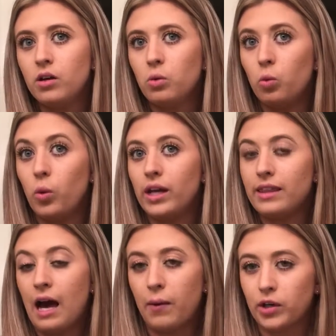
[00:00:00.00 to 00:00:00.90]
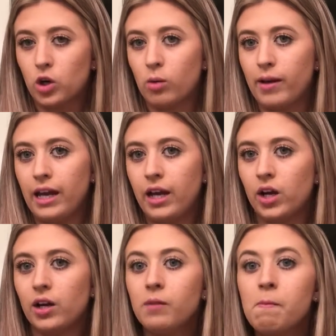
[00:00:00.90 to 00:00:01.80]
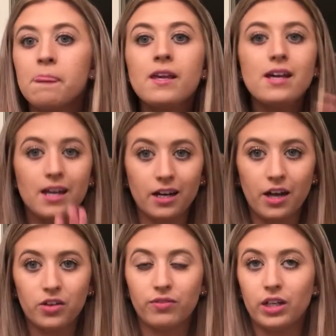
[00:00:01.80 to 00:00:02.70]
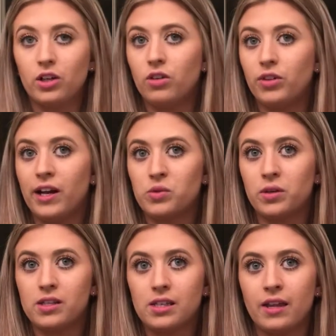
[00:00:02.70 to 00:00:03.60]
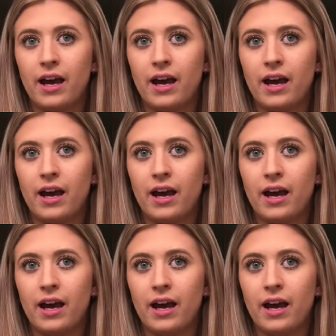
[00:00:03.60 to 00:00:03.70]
with how I curl my hair in another video if you guys want to see that.